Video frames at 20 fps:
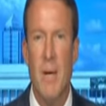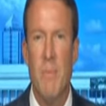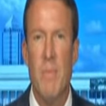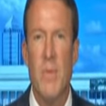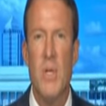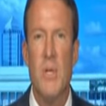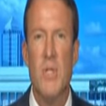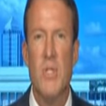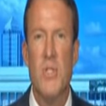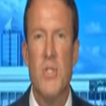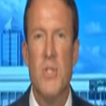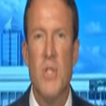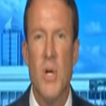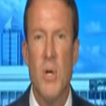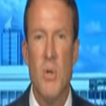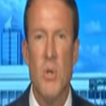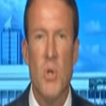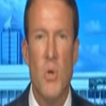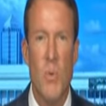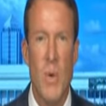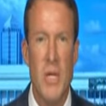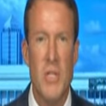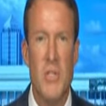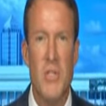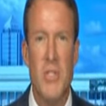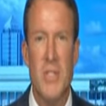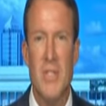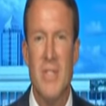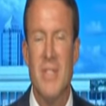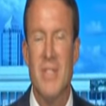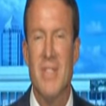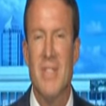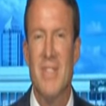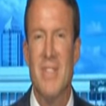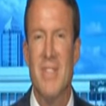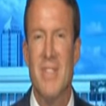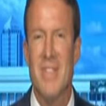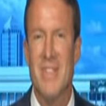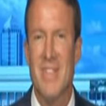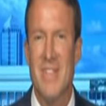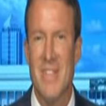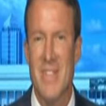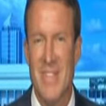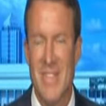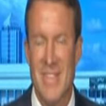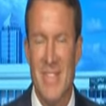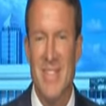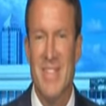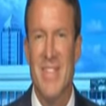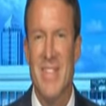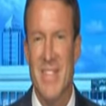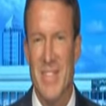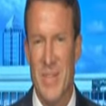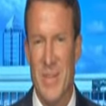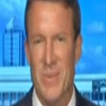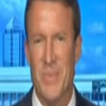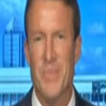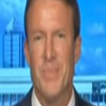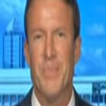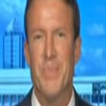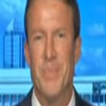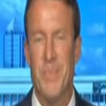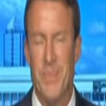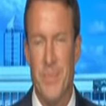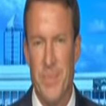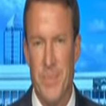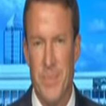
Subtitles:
No, I agree. But just to be clear, listen, of